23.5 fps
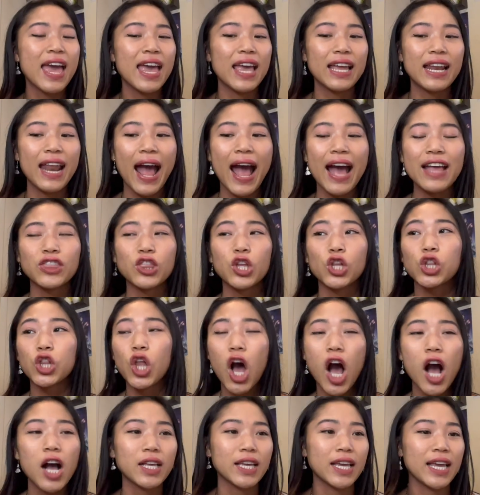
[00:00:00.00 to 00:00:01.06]
It had the
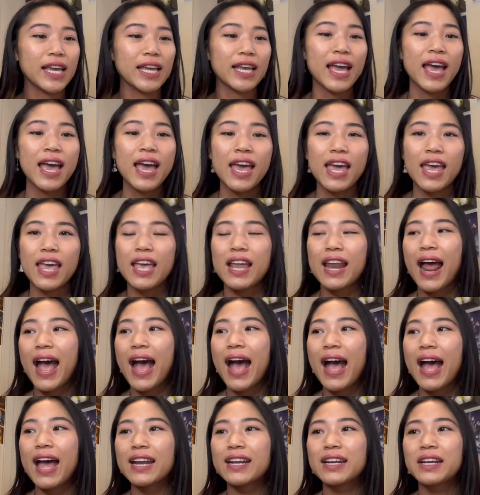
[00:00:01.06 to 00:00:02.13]
longing. It
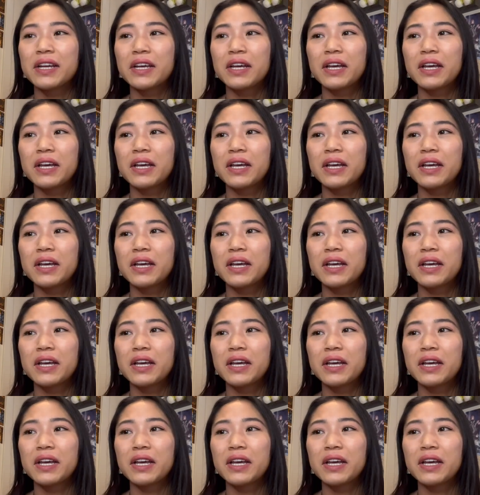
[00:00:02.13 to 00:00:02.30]
had